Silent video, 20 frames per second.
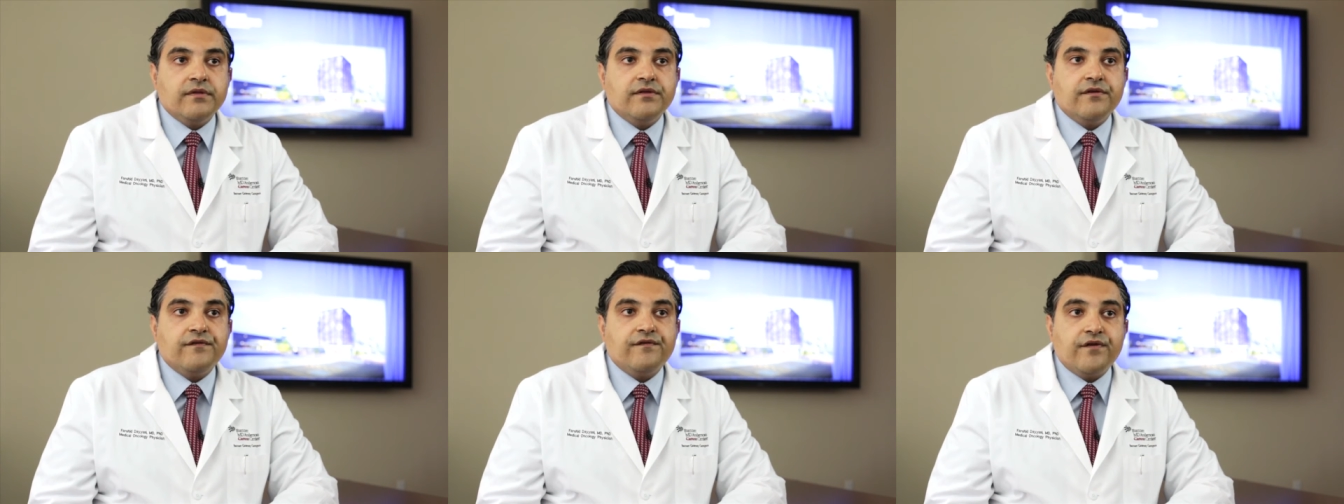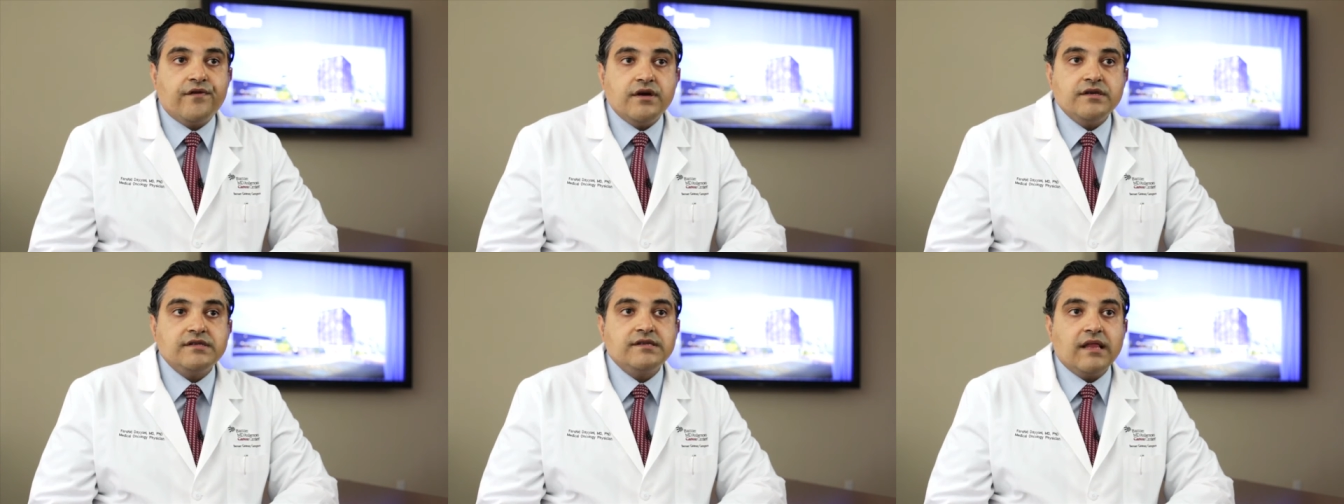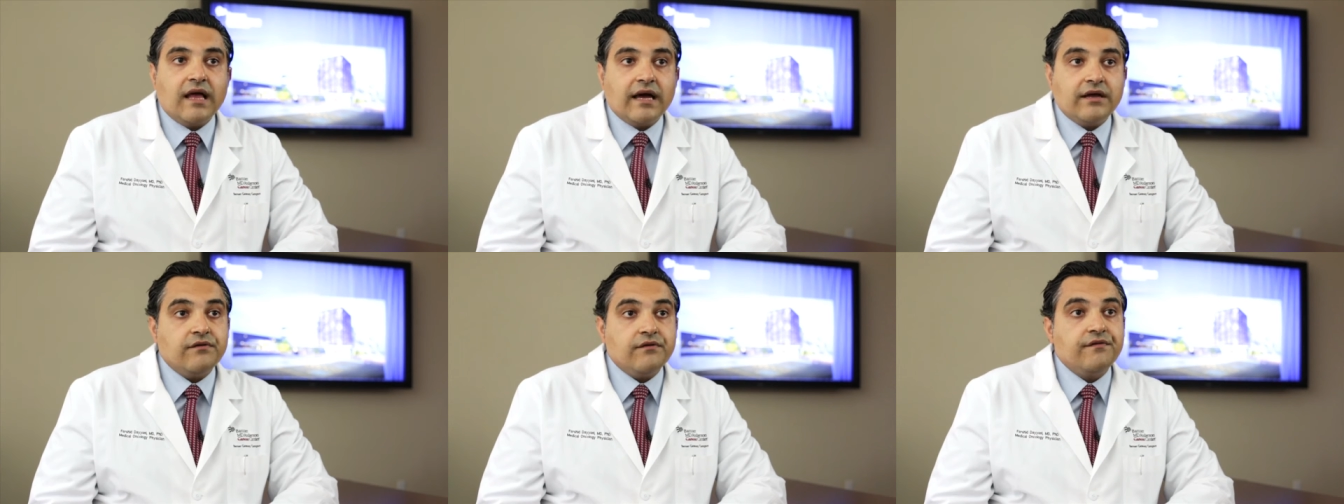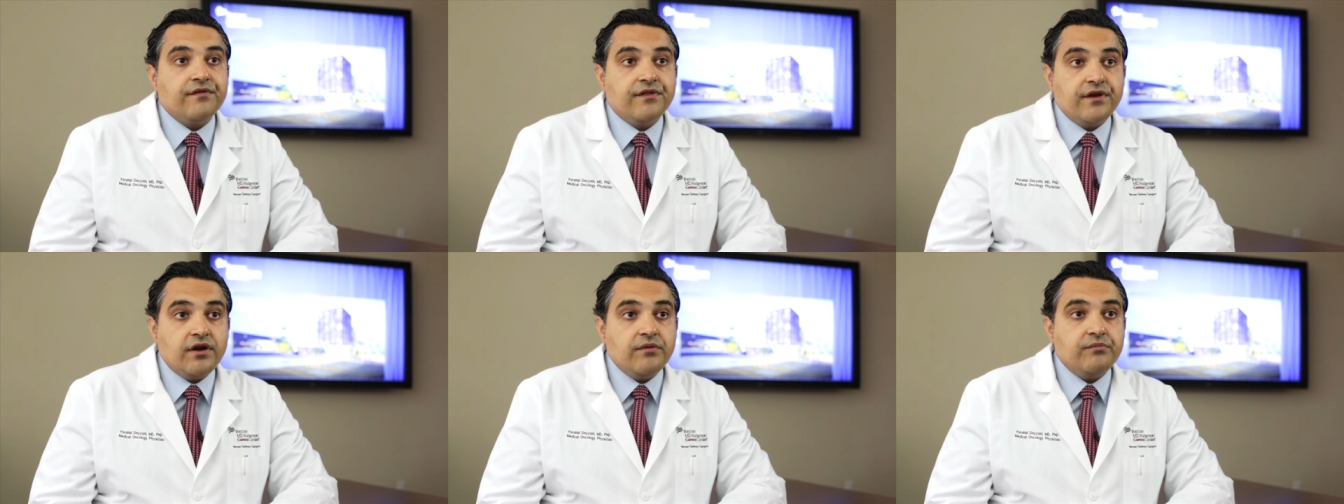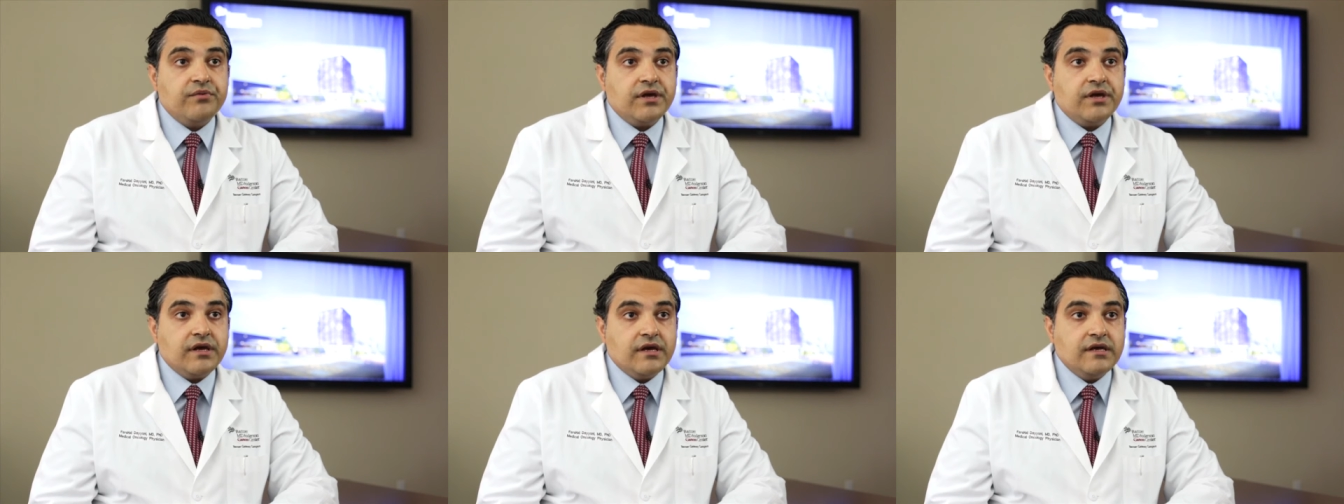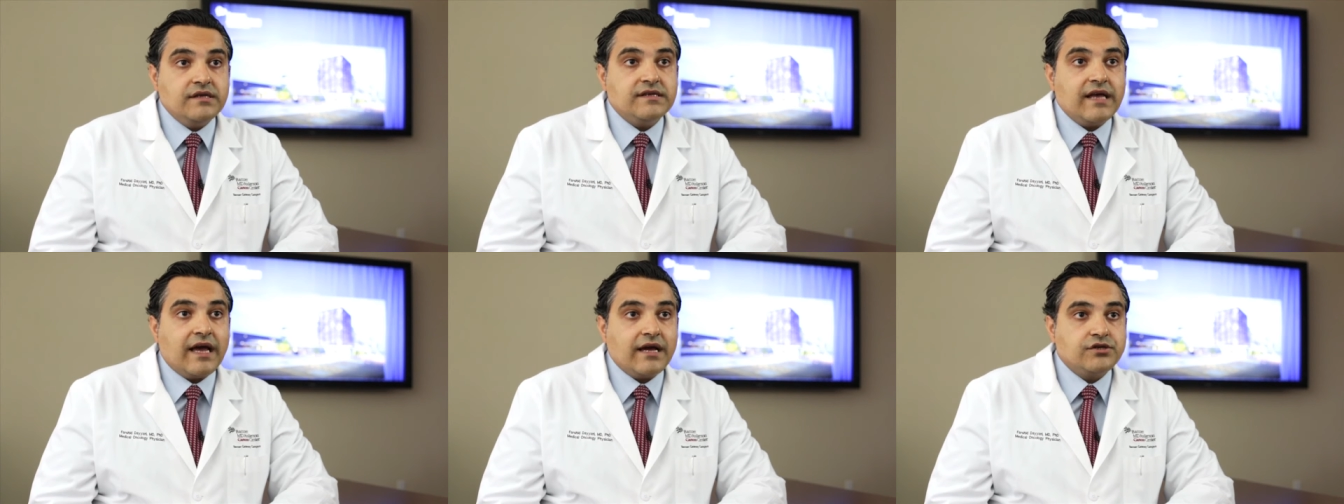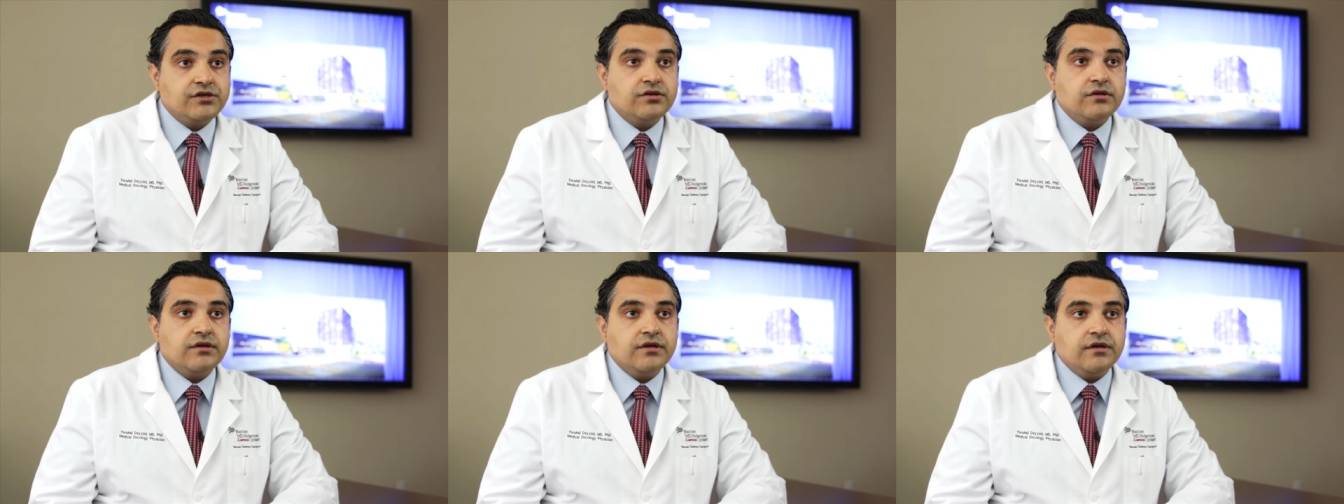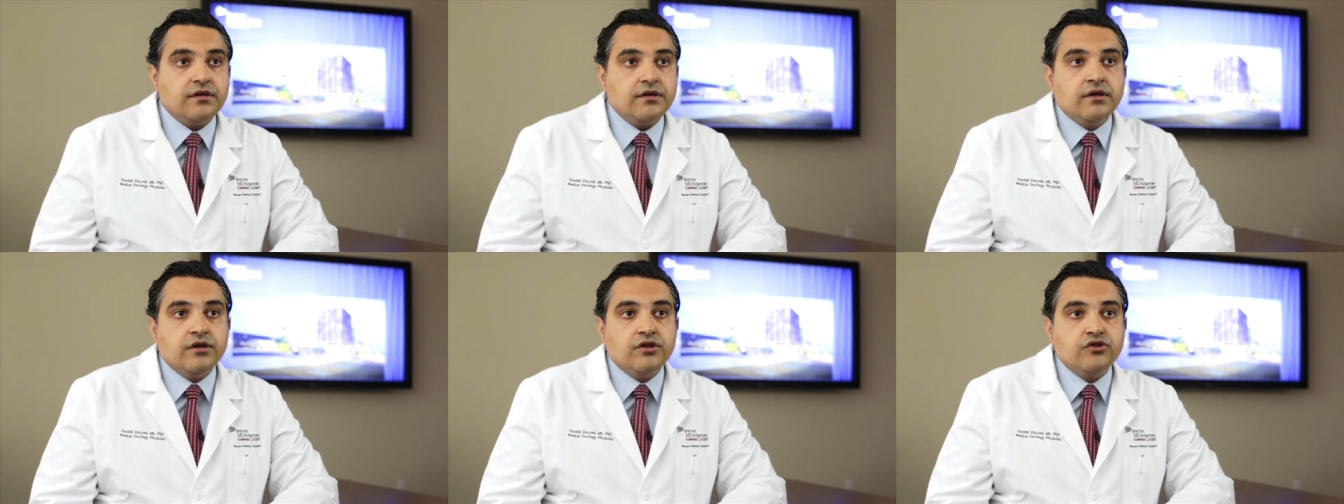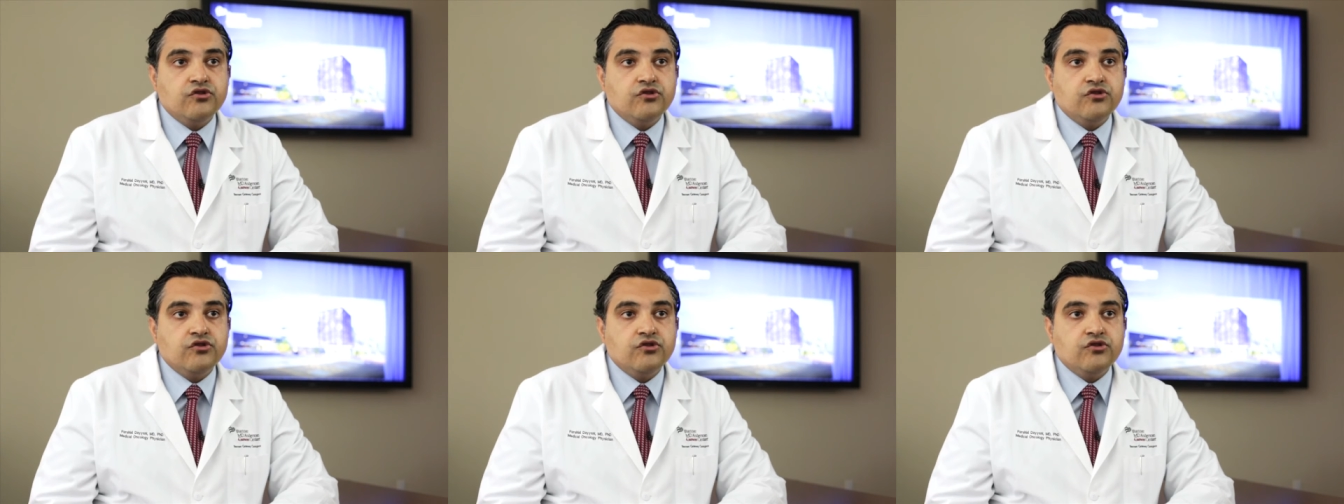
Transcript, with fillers: the first line of therapy is actually